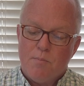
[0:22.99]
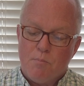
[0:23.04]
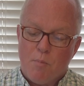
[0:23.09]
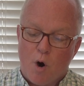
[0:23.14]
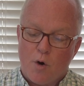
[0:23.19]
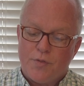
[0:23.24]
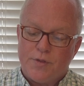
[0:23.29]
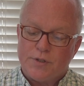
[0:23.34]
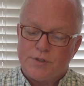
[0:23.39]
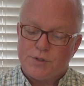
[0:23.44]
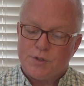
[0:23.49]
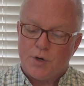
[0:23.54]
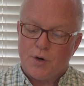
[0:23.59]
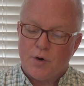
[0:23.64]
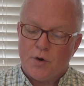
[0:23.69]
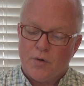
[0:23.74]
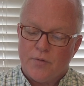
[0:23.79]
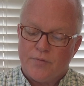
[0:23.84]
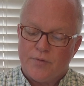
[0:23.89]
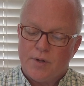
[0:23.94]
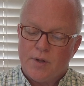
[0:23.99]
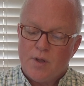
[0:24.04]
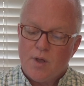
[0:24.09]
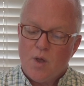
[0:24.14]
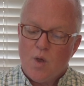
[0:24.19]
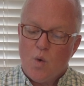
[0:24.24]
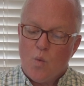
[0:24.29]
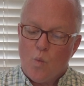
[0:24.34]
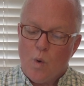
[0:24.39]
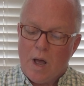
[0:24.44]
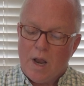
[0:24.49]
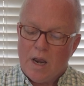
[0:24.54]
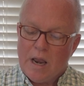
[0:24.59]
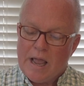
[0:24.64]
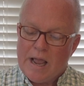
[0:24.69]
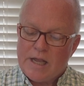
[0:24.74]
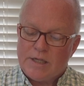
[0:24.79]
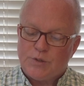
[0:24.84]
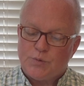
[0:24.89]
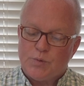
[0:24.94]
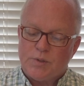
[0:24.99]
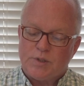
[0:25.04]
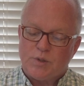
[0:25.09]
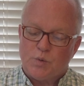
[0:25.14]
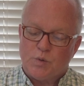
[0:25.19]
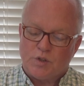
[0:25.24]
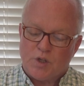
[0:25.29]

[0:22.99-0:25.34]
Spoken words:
Martha served, while Lazarus